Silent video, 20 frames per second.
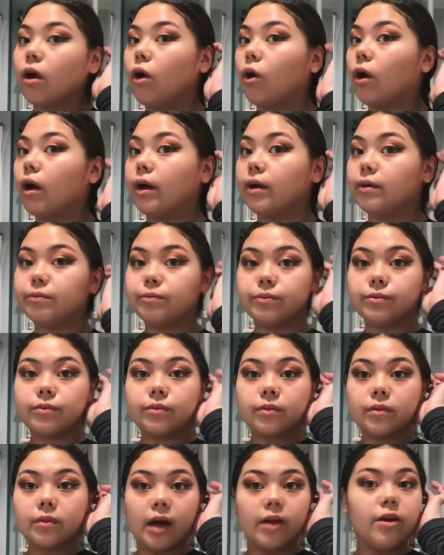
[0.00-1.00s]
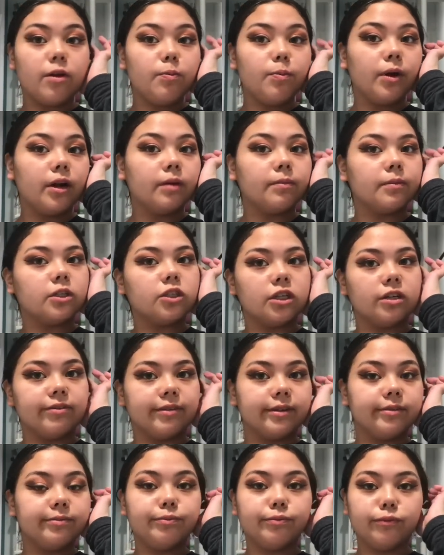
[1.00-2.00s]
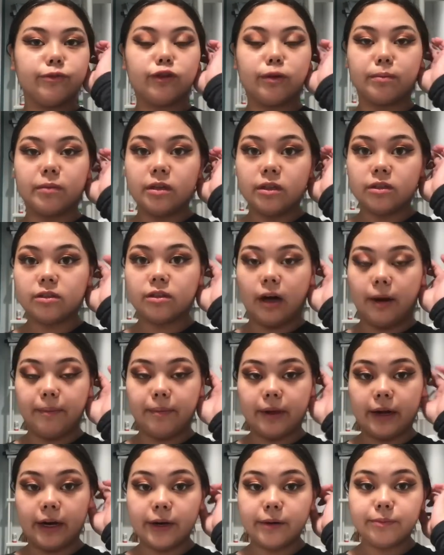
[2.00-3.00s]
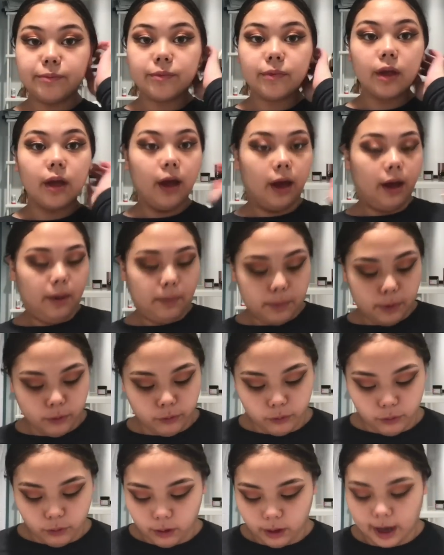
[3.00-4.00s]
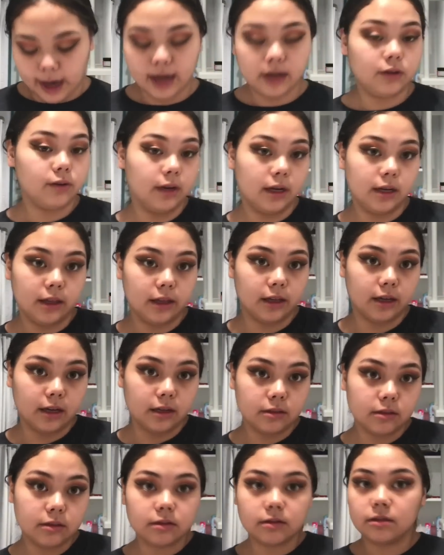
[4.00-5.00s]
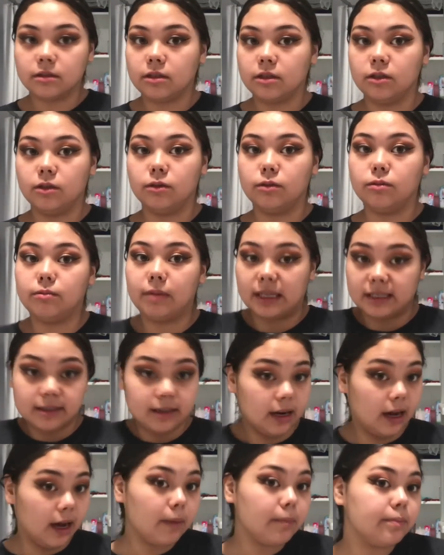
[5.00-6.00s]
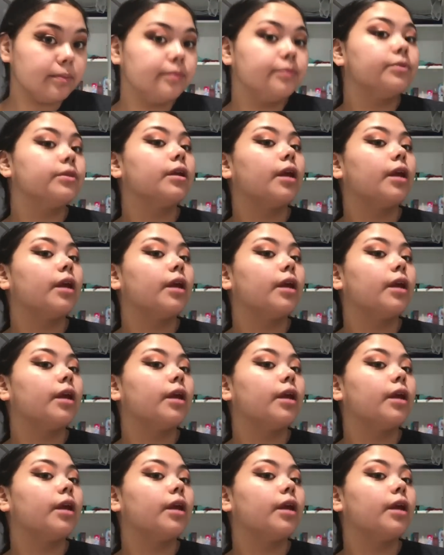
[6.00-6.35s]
Okay, now they're pretty much even, so I'm gonna stop there before I do anything else to mess it up.